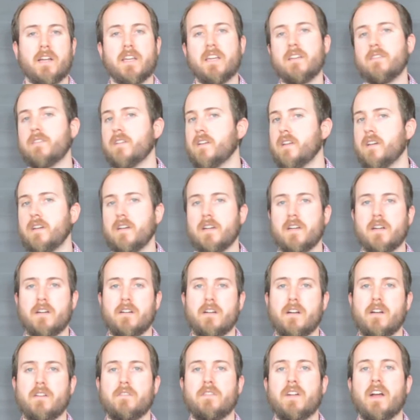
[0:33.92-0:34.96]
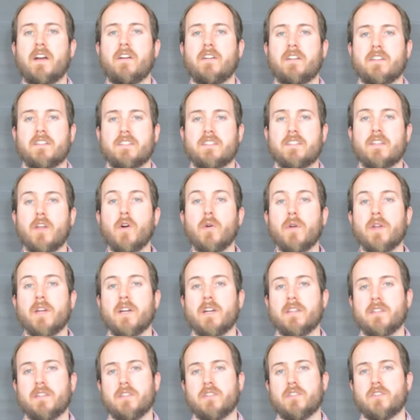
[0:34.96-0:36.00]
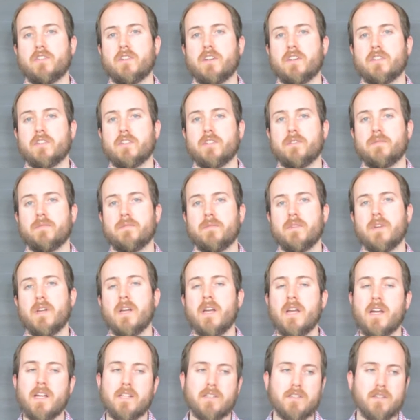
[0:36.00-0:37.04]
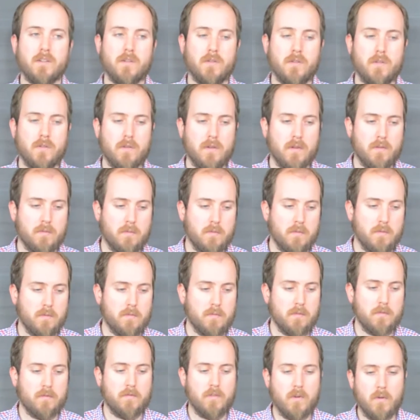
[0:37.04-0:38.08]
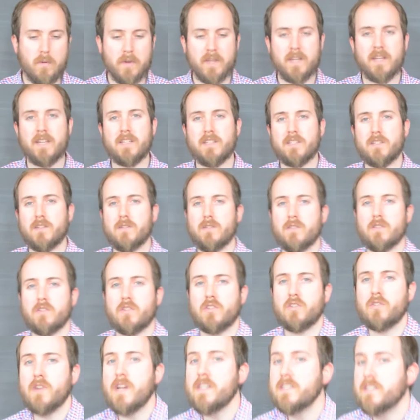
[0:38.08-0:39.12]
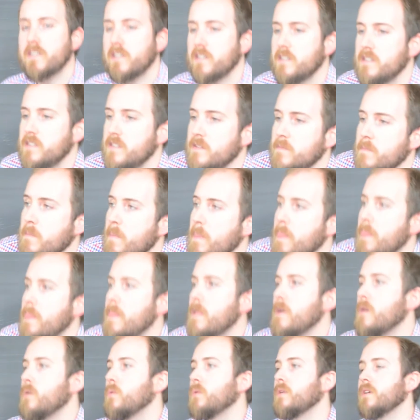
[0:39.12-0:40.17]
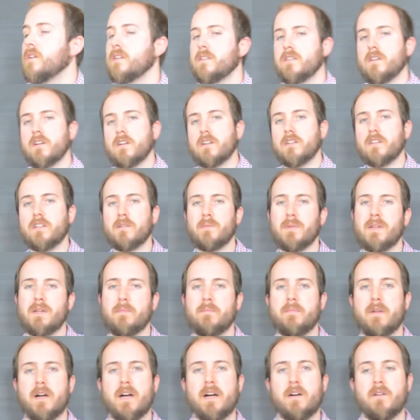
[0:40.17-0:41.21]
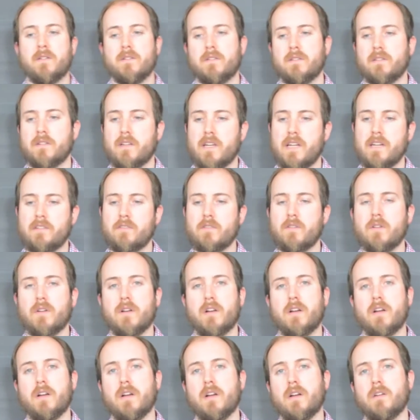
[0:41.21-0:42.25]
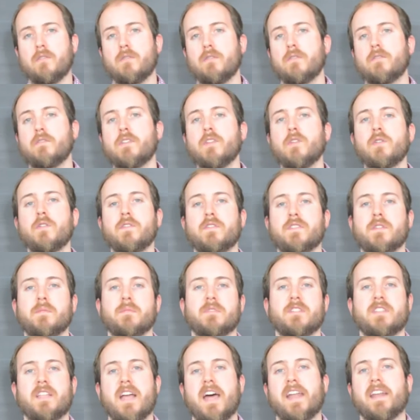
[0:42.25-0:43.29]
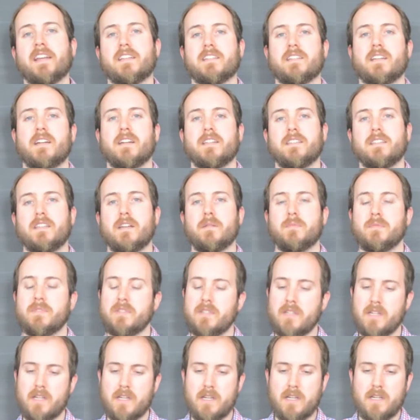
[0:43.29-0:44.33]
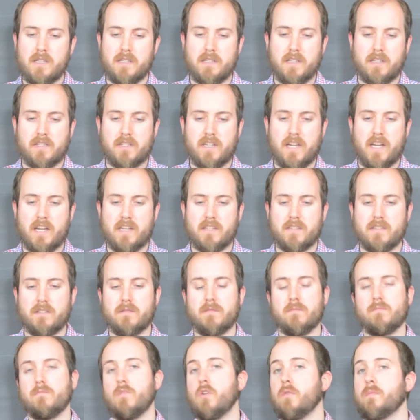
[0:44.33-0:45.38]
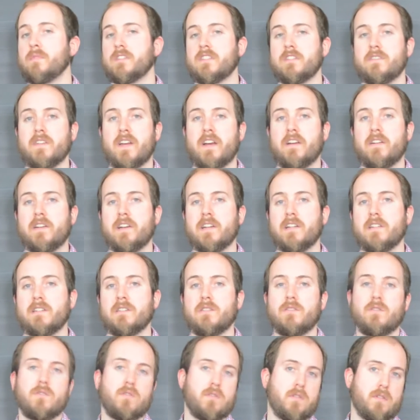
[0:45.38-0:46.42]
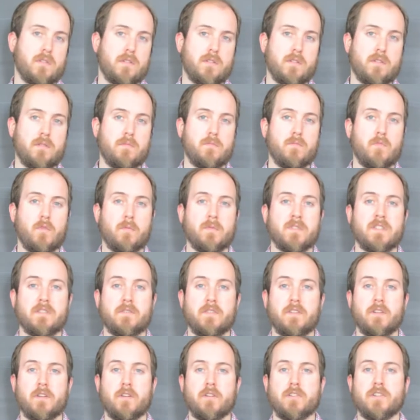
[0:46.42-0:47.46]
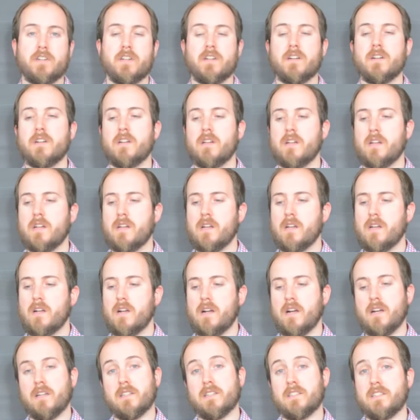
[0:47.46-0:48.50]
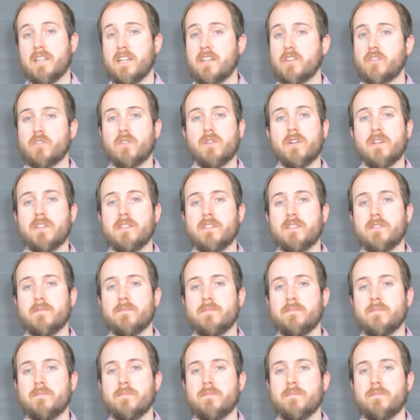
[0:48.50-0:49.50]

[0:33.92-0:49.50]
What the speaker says: given a various loading on this structure. And so, before we get into the stresses, we're going to talk a little bit about kind of a review of some statics concepts, such as moments of area or moments of inertia, centroids,